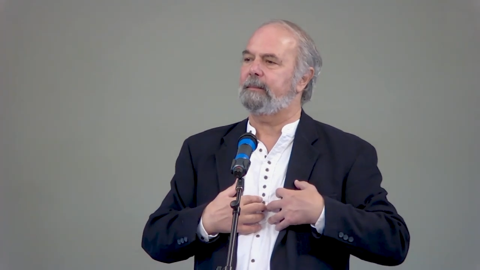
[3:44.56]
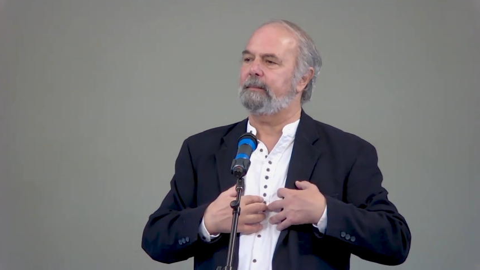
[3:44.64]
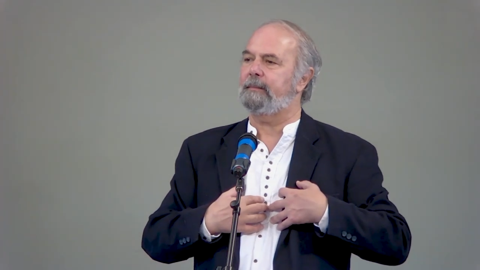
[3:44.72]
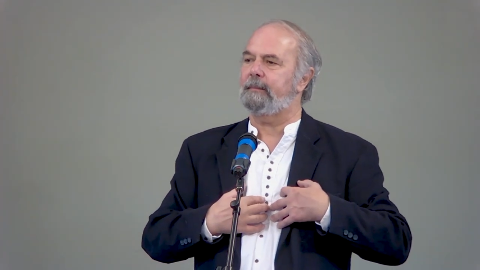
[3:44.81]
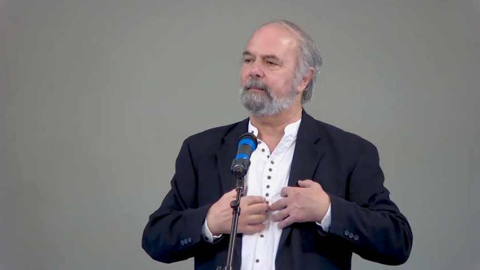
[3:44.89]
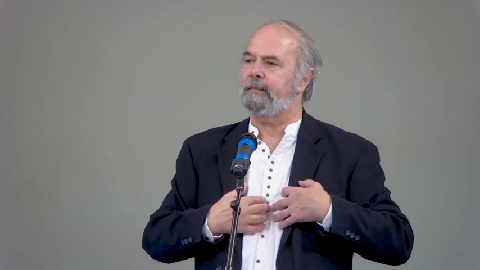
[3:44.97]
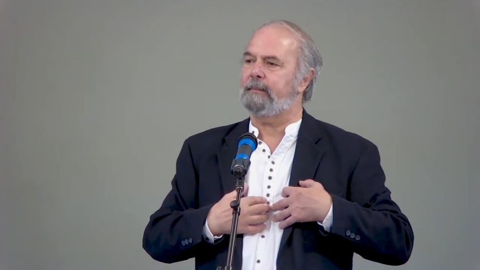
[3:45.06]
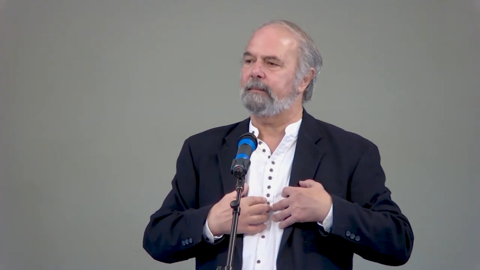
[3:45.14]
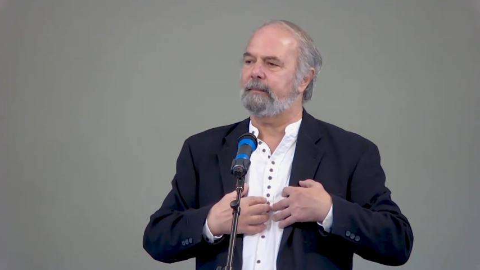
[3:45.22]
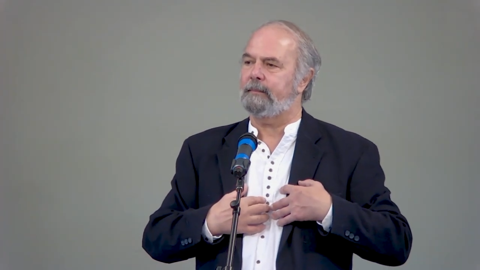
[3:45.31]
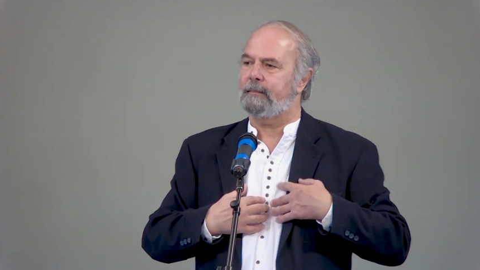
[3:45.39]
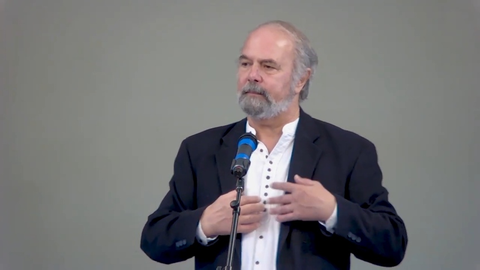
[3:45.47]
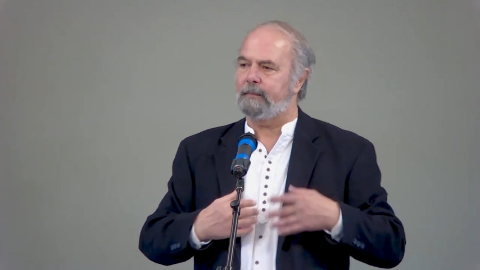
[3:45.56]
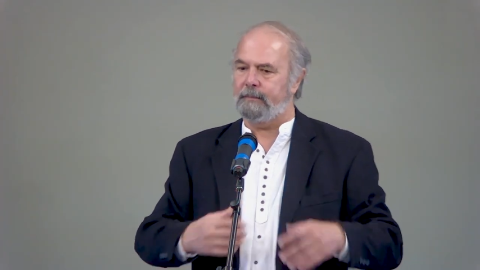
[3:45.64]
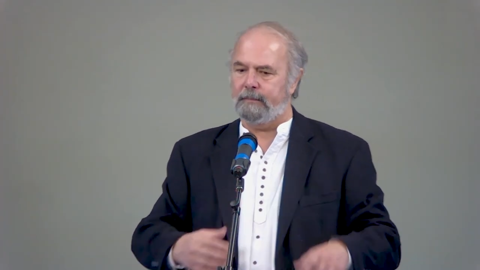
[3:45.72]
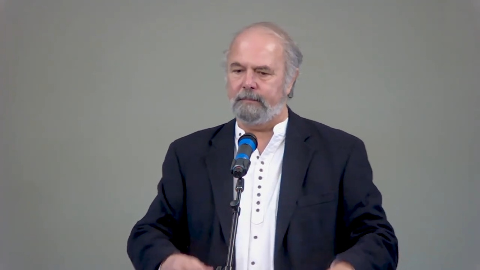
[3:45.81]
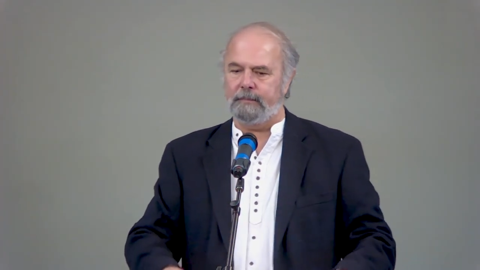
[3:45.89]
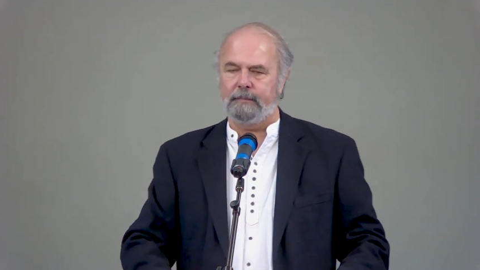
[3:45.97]

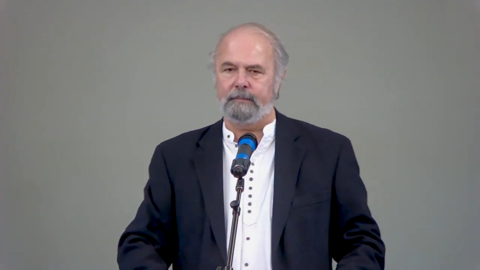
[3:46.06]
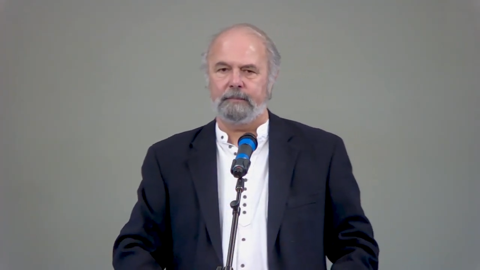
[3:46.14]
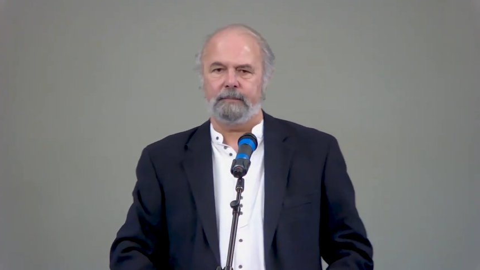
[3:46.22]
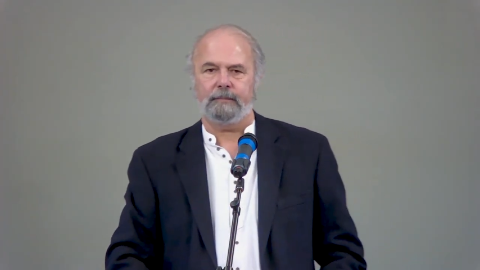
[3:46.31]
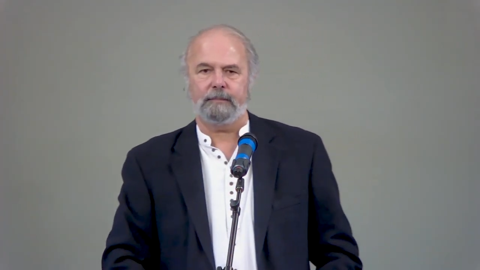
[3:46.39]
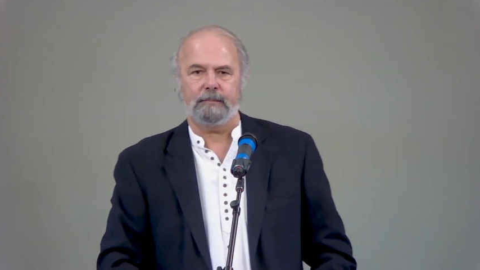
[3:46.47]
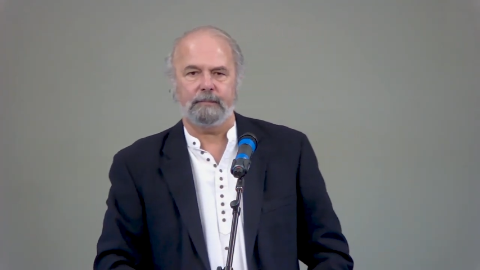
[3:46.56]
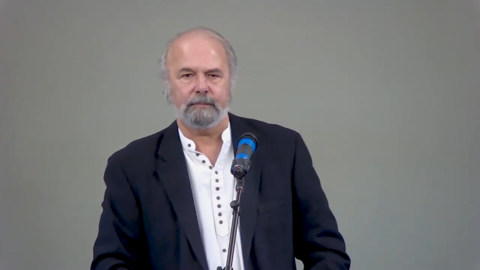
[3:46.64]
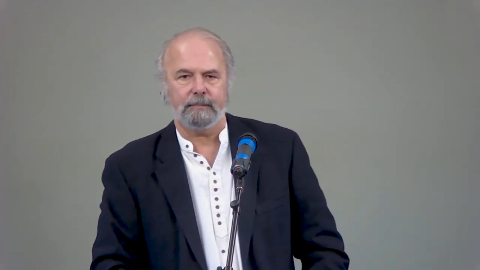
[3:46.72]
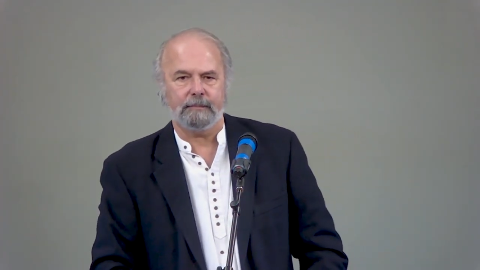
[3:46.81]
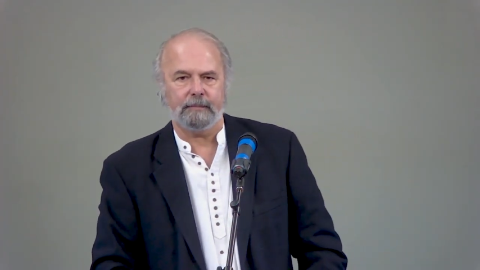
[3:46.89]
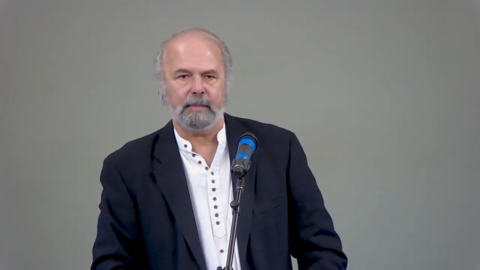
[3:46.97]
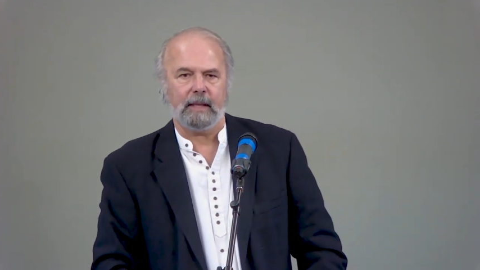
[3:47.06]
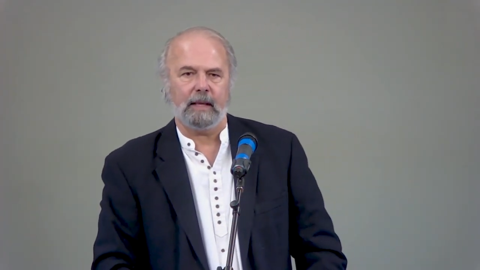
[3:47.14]
[no speech]